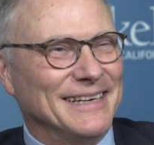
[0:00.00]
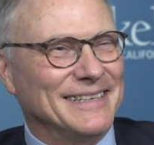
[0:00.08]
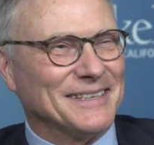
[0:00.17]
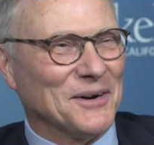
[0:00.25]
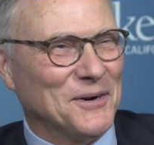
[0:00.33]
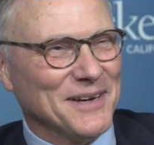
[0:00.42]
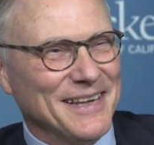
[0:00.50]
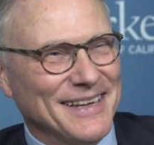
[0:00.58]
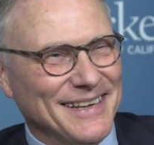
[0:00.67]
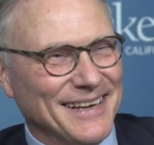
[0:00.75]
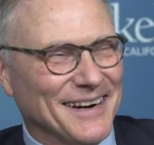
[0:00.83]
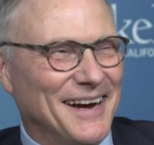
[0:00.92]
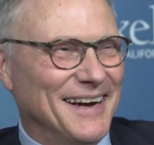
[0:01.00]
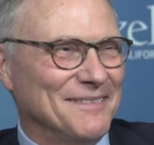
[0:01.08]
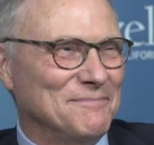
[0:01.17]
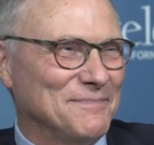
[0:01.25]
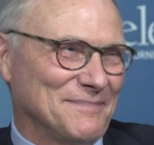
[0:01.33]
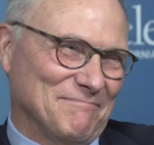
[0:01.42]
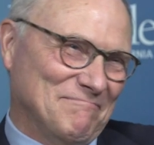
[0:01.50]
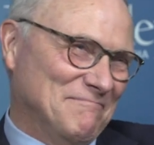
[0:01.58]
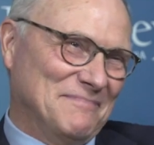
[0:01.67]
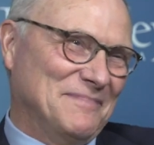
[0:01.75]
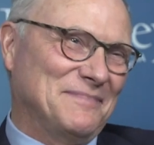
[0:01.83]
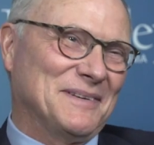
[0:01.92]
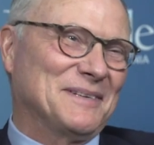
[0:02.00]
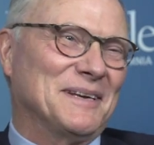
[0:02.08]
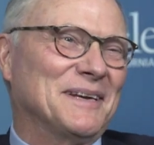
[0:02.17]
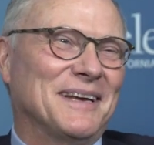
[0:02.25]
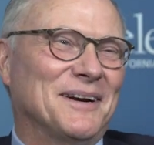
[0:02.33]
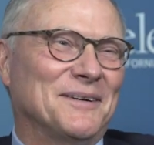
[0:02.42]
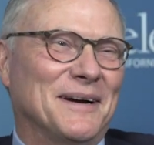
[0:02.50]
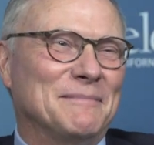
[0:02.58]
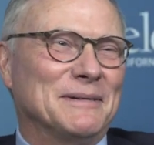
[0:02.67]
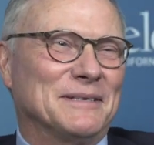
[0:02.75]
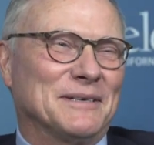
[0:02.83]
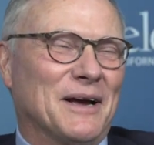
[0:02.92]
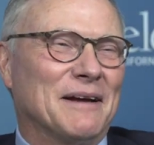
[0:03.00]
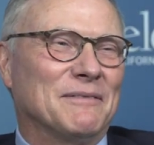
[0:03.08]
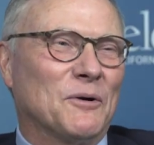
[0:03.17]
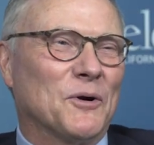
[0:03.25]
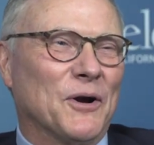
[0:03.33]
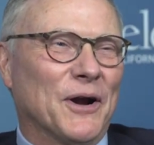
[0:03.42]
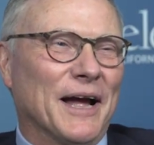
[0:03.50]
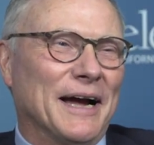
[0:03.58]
So, I'm just a, I'm just kind of an ordinary